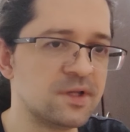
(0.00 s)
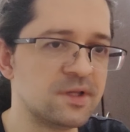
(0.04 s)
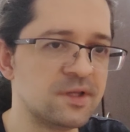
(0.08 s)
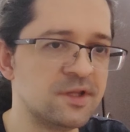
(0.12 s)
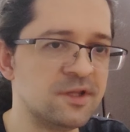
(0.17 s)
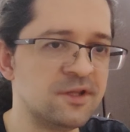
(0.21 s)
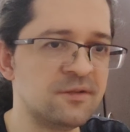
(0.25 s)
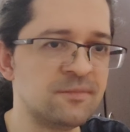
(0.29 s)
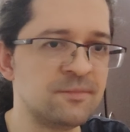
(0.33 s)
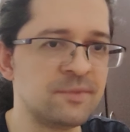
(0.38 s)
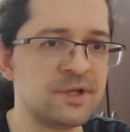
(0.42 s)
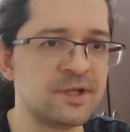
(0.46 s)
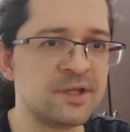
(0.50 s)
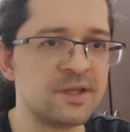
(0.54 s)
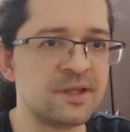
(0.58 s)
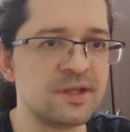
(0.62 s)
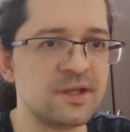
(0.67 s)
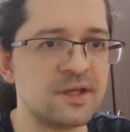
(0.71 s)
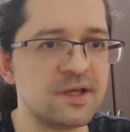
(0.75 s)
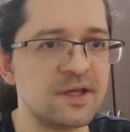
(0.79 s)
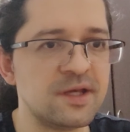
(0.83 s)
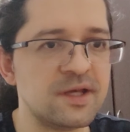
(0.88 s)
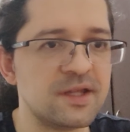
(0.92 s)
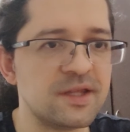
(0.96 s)
This means
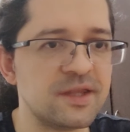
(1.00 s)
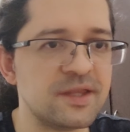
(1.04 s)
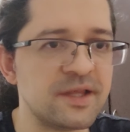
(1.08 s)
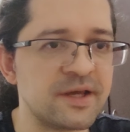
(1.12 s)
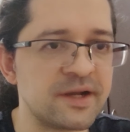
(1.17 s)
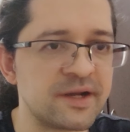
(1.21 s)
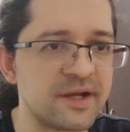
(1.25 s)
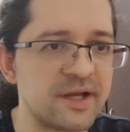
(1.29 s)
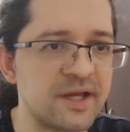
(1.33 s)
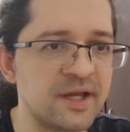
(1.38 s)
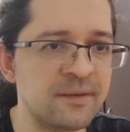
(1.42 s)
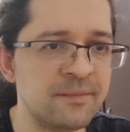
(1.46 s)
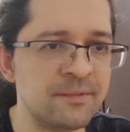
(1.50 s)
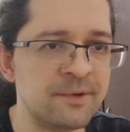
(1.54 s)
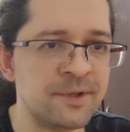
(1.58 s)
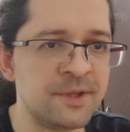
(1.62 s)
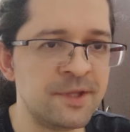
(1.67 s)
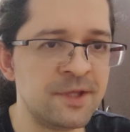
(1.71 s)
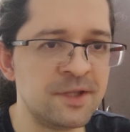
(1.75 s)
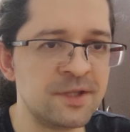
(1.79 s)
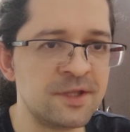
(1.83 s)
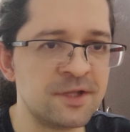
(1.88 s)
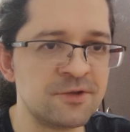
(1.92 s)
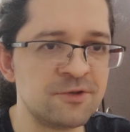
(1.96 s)
that
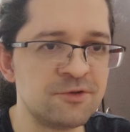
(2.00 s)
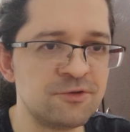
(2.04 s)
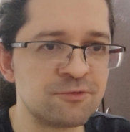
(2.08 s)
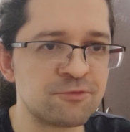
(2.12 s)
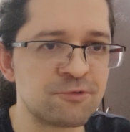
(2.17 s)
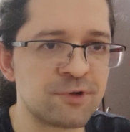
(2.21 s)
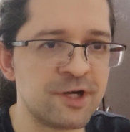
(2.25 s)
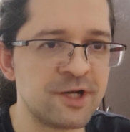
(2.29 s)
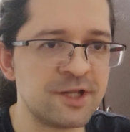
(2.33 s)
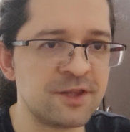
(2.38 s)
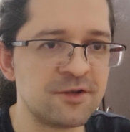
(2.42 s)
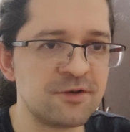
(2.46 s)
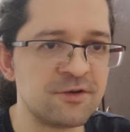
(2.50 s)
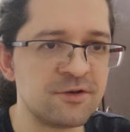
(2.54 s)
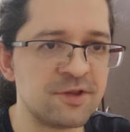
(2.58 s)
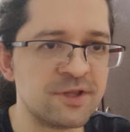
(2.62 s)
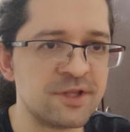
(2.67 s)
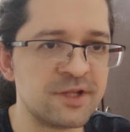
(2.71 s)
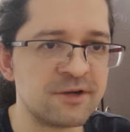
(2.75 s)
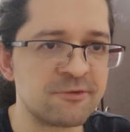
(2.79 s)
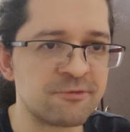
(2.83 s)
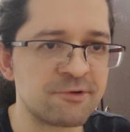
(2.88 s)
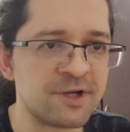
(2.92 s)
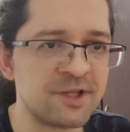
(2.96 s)
everything that you write on
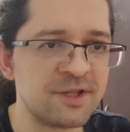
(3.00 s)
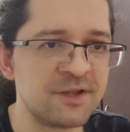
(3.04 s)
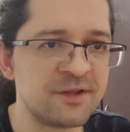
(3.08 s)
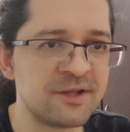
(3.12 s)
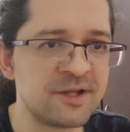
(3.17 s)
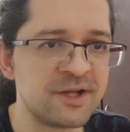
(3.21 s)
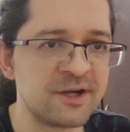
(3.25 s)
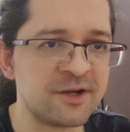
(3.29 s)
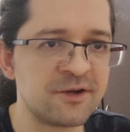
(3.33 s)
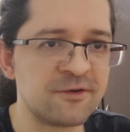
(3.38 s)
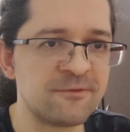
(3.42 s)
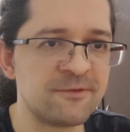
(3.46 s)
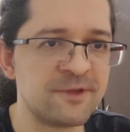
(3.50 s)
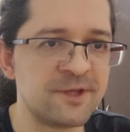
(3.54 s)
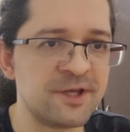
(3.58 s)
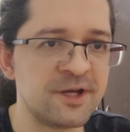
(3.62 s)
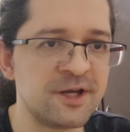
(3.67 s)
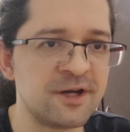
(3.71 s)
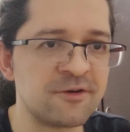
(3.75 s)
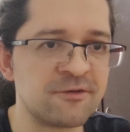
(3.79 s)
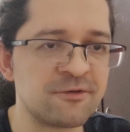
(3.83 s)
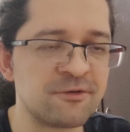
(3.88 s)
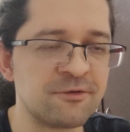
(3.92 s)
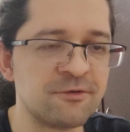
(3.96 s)
the right side of the
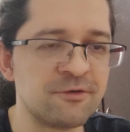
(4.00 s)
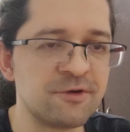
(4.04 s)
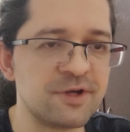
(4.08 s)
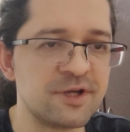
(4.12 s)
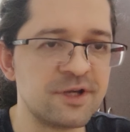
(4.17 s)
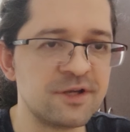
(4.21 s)
arrow